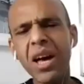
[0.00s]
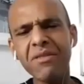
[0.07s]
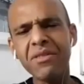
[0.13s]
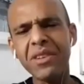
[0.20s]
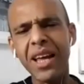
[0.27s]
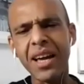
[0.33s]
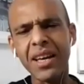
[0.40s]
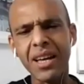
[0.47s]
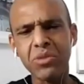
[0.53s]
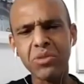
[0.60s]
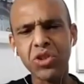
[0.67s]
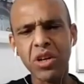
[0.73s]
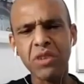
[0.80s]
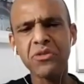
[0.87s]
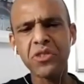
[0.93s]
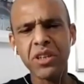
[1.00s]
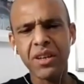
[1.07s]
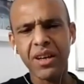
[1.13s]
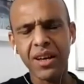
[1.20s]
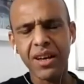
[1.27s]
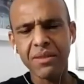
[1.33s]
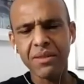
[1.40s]
like, I'm sorry
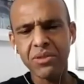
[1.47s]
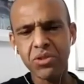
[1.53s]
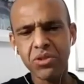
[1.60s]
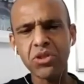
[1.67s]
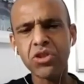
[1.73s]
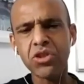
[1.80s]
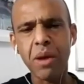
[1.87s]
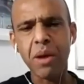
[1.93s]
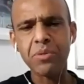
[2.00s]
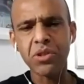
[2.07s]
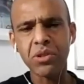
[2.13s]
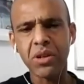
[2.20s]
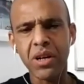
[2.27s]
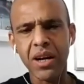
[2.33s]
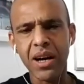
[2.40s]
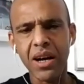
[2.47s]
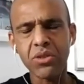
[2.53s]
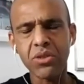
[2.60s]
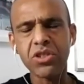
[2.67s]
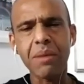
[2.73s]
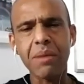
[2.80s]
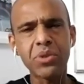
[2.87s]
for to interrupt you,
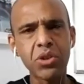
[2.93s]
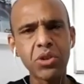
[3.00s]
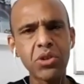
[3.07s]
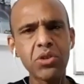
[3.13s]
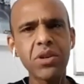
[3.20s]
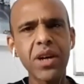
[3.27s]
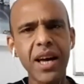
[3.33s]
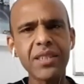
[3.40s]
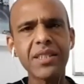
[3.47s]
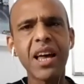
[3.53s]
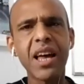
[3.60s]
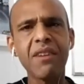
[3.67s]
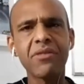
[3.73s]
Gustav. Do you guys have